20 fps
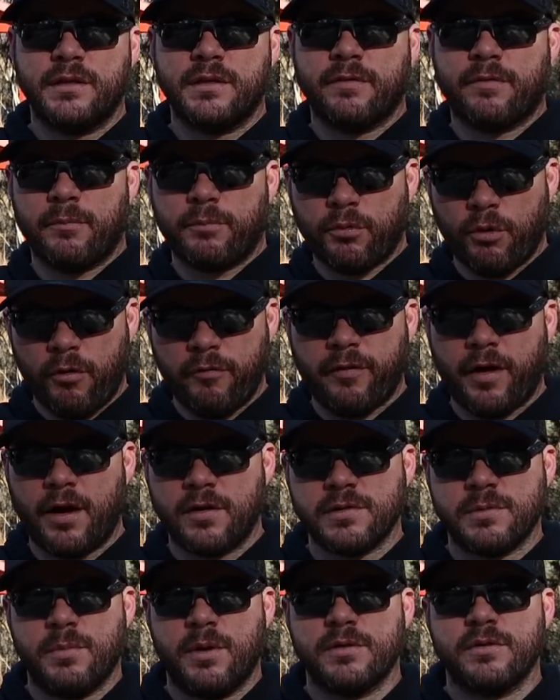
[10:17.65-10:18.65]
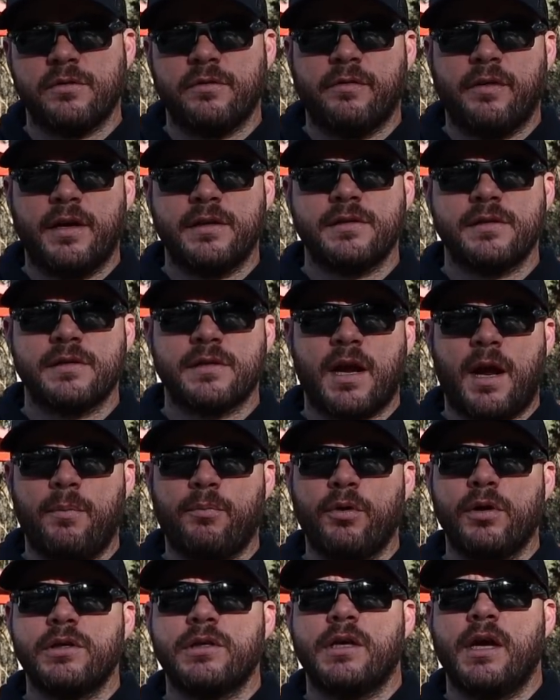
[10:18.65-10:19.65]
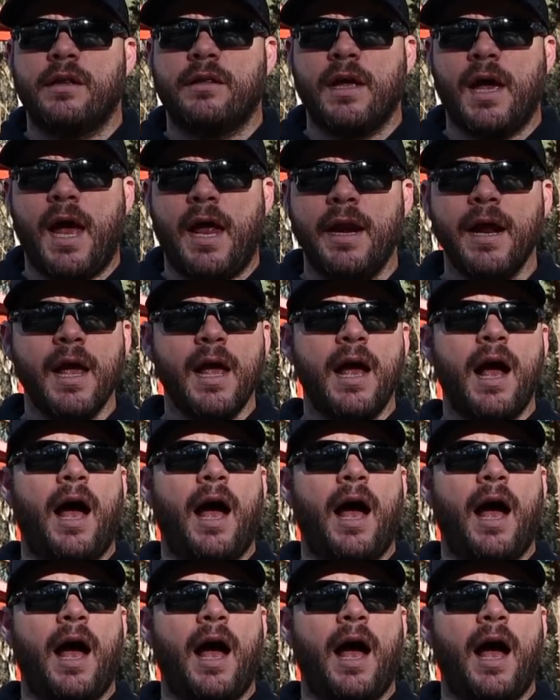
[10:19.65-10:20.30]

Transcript: different profiles of muzzle devices, and I appreciate that.